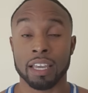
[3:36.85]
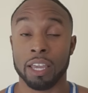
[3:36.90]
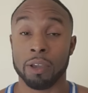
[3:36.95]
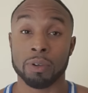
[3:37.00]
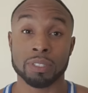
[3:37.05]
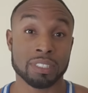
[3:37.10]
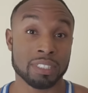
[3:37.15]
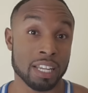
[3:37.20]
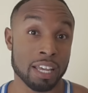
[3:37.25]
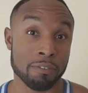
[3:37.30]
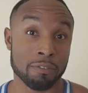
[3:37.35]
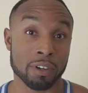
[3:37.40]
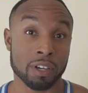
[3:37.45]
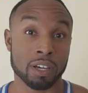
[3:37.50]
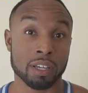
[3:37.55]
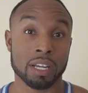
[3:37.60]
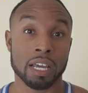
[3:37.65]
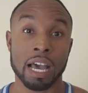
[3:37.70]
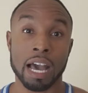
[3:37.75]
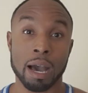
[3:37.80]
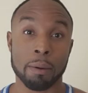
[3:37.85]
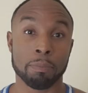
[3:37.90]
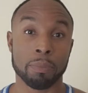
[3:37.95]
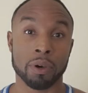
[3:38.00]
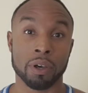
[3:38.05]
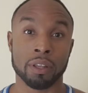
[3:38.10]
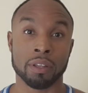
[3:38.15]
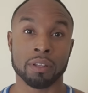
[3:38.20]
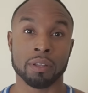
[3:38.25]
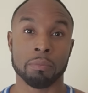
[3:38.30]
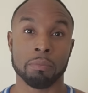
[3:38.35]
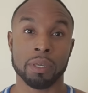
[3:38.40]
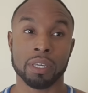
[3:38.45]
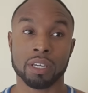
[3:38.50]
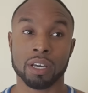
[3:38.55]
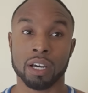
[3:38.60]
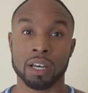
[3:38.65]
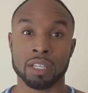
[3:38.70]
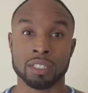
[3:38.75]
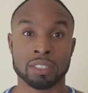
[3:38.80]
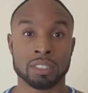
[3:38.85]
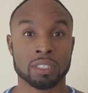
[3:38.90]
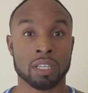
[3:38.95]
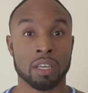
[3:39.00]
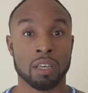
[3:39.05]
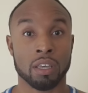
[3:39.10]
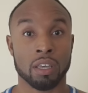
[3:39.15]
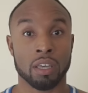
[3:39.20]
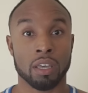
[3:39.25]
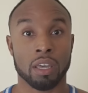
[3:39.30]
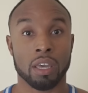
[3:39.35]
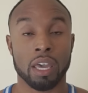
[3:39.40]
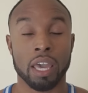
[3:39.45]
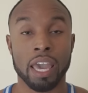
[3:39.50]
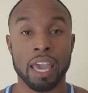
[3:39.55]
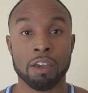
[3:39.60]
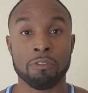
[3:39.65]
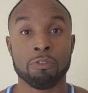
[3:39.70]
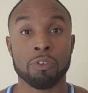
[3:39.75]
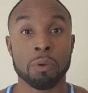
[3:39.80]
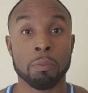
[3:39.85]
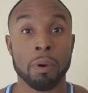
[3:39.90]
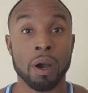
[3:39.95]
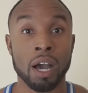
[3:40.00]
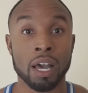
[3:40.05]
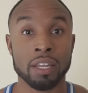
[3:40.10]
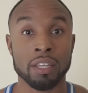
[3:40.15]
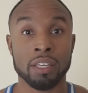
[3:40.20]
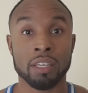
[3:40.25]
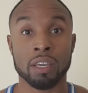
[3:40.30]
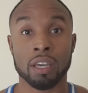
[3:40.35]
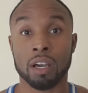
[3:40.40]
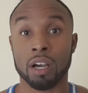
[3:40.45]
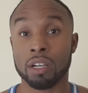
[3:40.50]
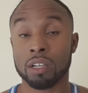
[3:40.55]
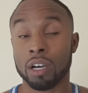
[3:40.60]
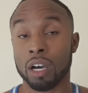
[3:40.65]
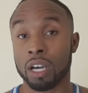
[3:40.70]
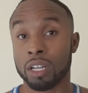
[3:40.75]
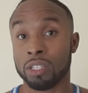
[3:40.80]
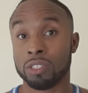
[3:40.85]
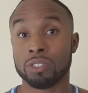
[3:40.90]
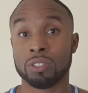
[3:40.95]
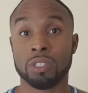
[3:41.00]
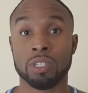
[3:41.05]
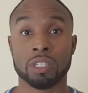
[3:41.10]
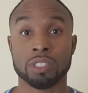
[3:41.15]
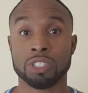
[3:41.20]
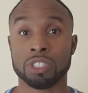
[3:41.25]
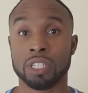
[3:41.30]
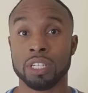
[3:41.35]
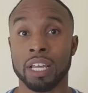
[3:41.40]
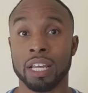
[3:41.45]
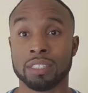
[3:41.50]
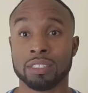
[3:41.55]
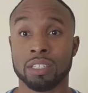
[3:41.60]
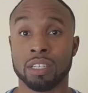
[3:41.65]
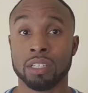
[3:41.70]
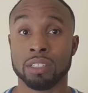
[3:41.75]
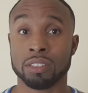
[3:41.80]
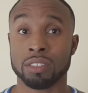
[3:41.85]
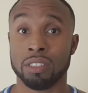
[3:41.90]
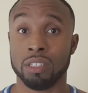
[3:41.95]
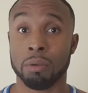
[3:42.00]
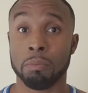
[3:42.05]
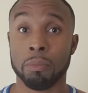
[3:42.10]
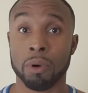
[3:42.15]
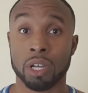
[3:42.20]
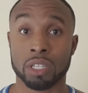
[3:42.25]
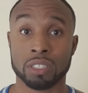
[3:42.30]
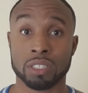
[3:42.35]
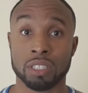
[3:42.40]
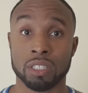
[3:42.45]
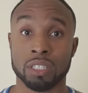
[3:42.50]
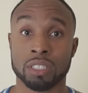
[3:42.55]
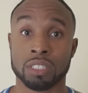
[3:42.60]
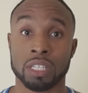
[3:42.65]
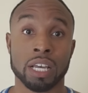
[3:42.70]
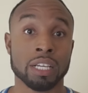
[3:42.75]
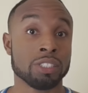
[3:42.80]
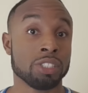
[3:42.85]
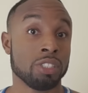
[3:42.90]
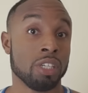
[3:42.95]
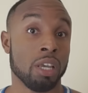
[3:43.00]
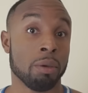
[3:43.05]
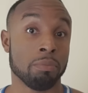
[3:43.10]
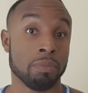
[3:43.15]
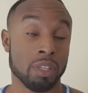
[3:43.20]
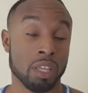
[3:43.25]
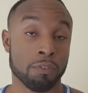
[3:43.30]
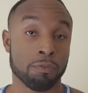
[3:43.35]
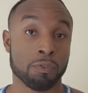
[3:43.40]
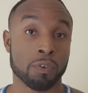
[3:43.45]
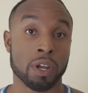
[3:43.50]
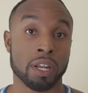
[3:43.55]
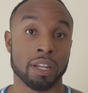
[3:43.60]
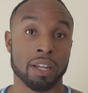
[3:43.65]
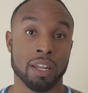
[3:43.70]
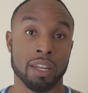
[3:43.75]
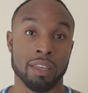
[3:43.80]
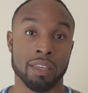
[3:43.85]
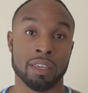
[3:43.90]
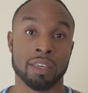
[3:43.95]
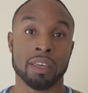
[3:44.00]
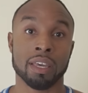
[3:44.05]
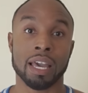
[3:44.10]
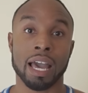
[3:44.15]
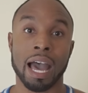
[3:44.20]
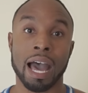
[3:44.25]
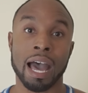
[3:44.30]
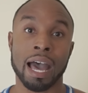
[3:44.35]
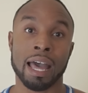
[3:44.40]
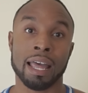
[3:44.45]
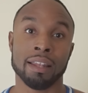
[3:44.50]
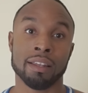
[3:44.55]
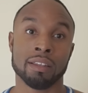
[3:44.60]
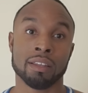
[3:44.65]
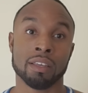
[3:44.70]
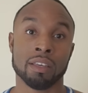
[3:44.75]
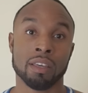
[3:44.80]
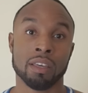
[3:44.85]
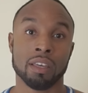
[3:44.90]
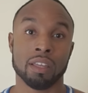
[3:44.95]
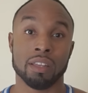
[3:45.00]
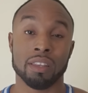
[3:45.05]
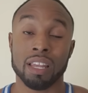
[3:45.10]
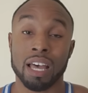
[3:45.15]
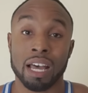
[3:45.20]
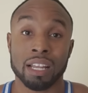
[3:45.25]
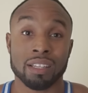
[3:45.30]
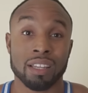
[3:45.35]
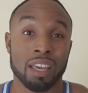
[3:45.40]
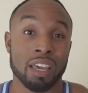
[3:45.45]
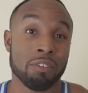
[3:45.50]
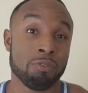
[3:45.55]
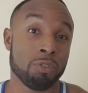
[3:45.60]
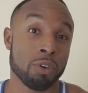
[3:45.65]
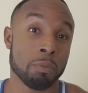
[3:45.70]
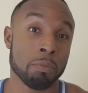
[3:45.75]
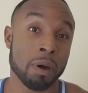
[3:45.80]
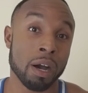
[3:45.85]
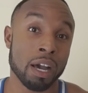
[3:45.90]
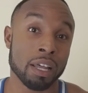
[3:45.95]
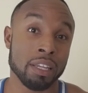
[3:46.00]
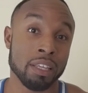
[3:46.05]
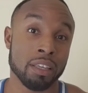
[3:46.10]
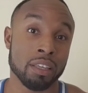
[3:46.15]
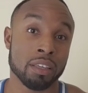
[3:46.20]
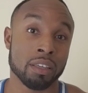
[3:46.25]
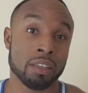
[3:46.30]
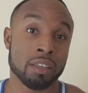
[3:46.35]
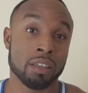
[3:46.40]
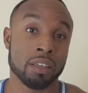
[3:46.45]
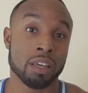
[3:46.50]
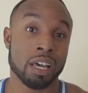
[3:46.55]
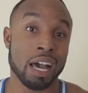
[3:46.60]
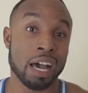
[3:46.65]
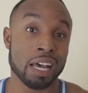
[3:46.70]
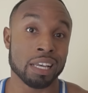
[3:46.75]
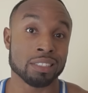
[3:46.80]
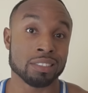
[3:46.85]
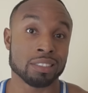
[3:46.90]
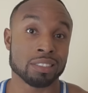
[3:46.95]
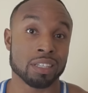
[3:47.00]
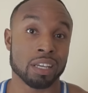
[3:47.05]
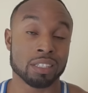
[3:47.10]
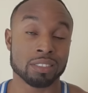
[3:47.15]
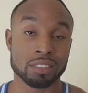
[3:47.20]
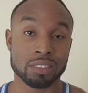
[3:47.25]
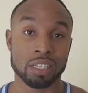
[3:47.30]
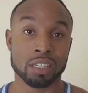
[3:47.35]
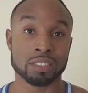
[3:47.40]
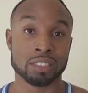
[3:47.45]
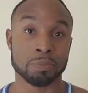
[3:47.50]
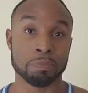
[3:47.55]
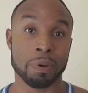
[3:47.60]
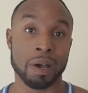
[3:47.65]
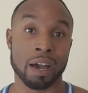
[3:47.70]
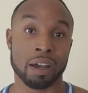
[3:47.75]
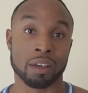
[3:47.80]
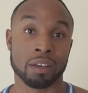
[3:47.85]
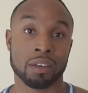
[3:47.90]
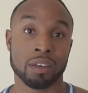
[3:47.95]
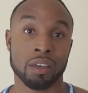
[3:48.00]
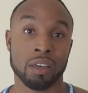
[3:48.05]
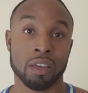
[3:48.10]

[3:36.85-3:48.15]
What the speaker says: it was never gonna happen, because everybody, according to your genetics, your muscles are shaped differently, and not everybody has a 6-pack.